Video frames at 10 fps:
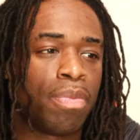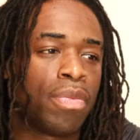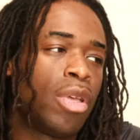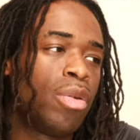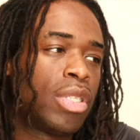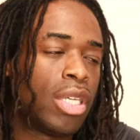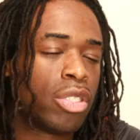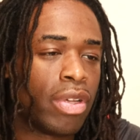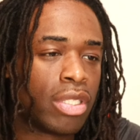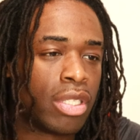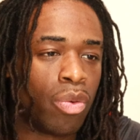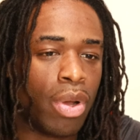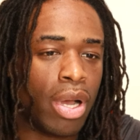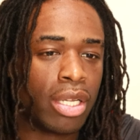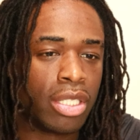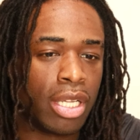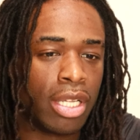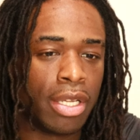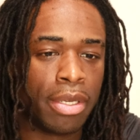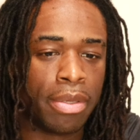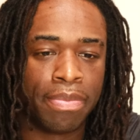It was interesting to watch and um,